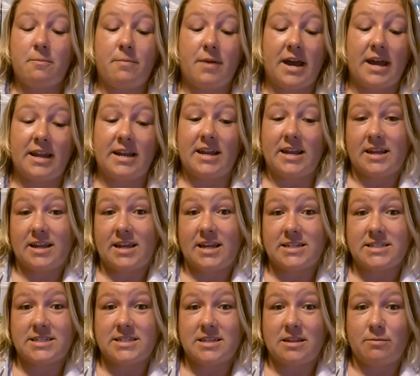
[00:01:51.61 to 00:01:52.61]
But it
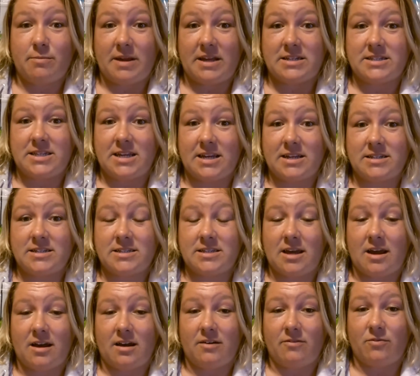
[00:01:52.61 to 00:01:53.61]
gets to the basics
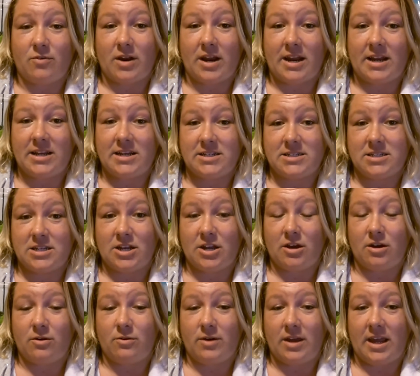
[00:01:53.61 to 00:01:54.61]
of what I need to
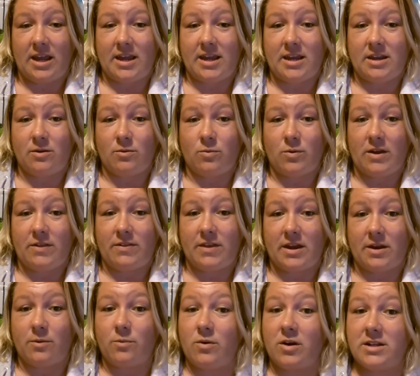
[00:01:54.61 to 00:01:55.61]
know and what
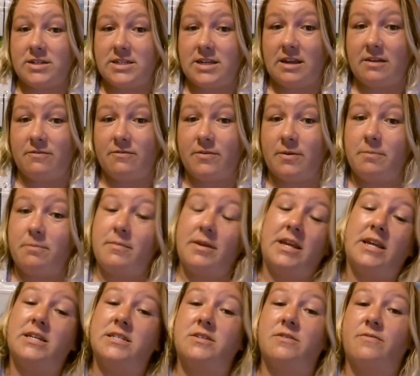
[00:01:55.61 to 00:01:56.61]
they're wanting from
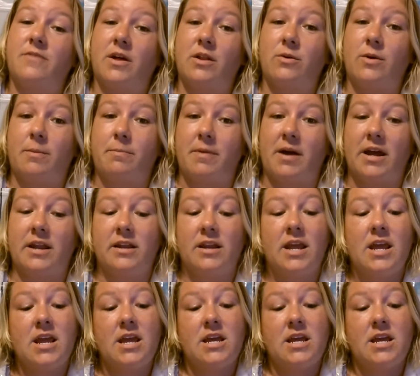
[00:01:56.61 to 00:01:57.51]
me to follow up on.